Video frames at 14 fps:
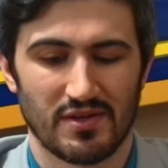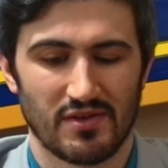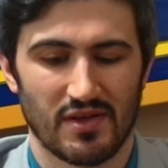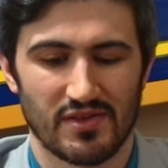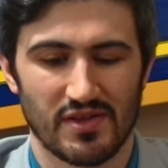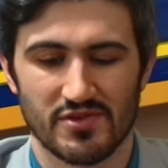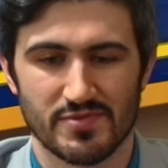
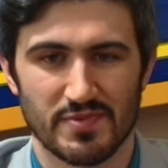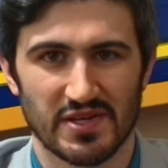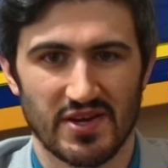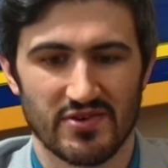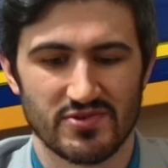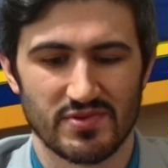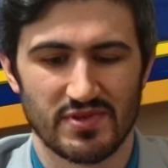I think there's a big
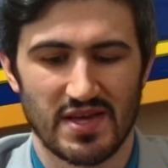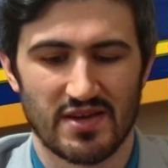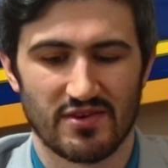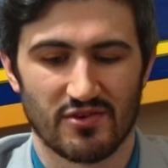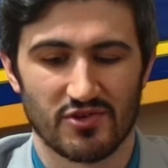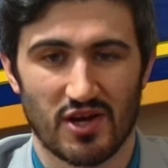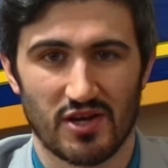difference between that and
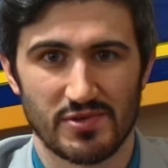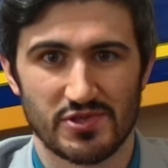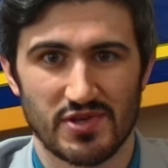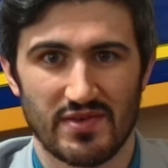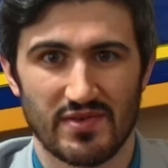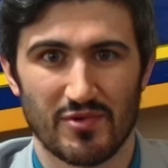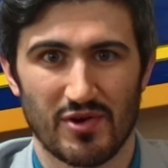autonomous
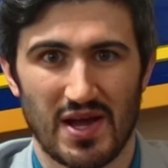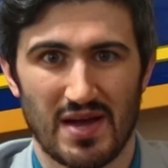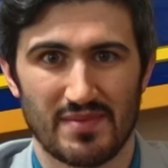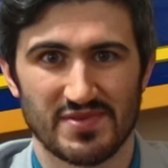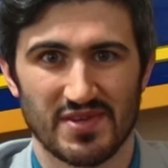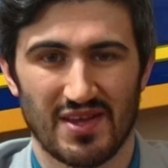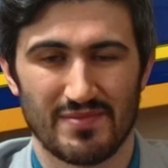driving,
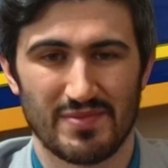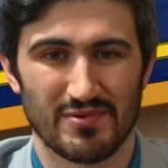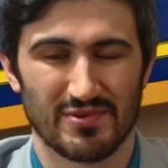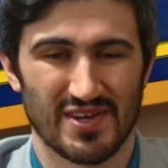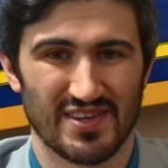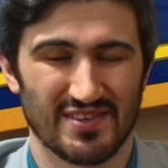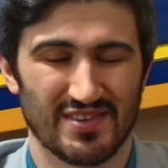perhaps. A lot of people
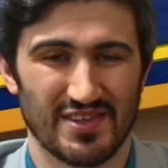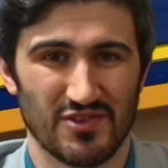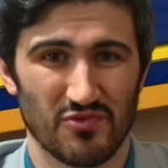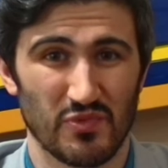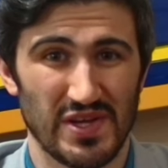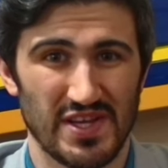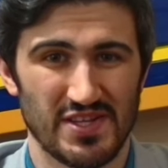getting in the
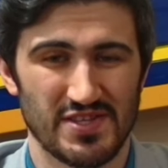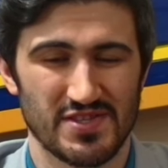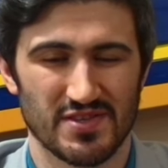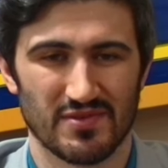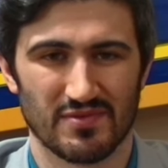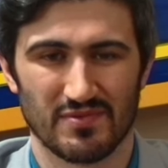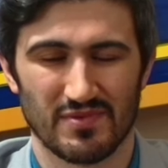weeds
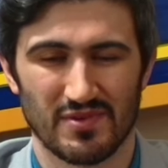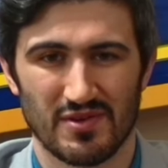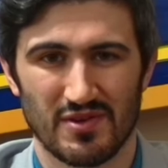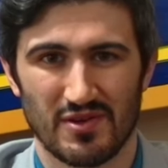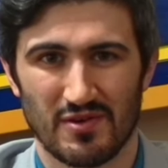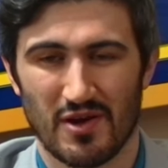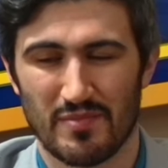and
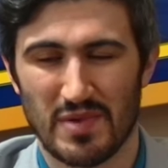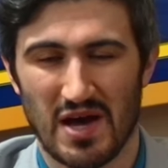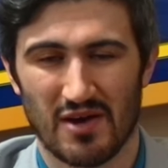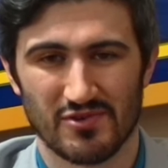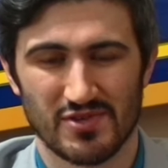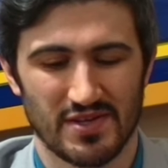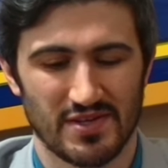
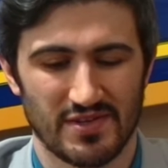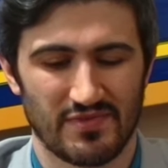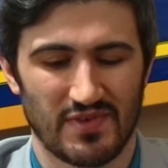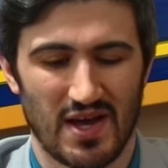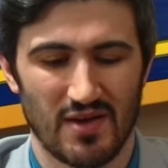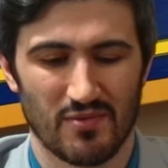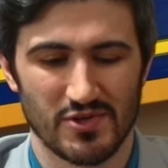about trying to
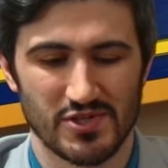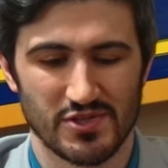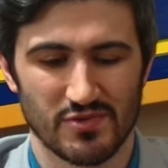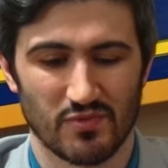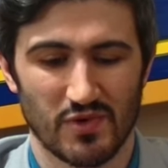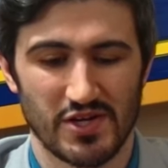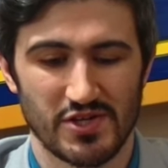define which
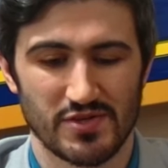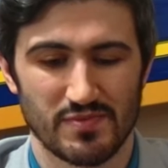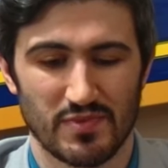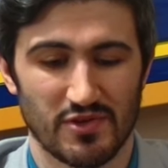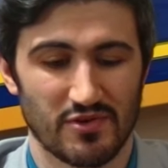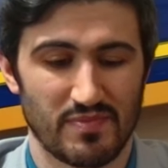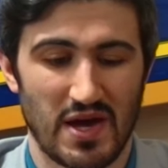is which,
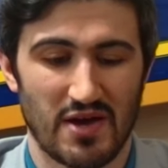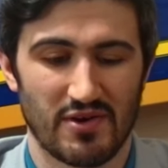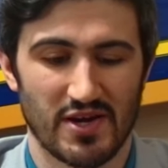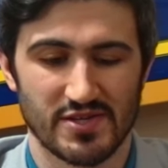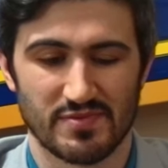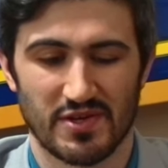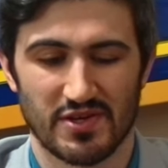but their battery
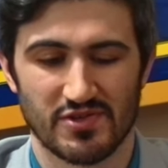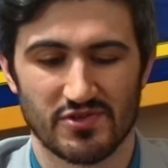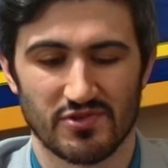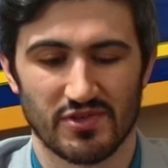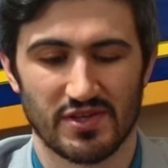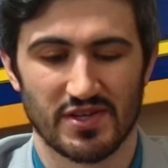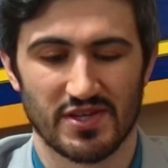
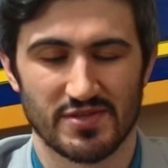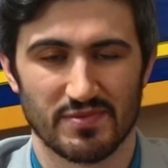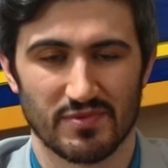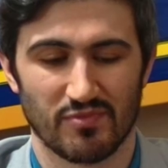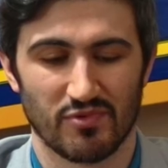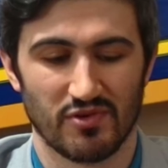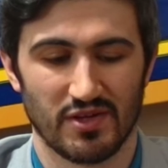exponentially has
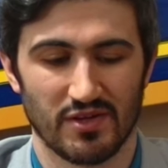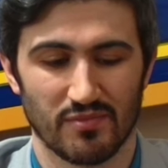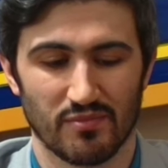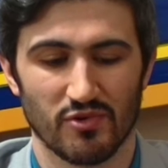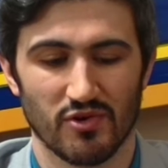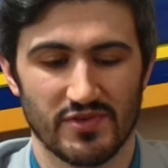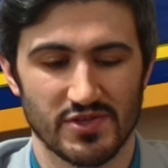been
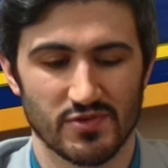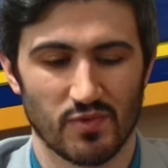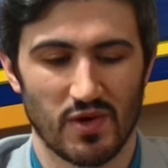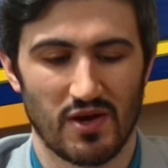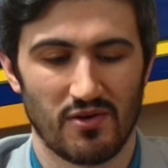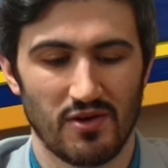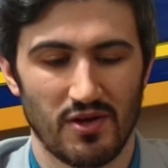improved as well.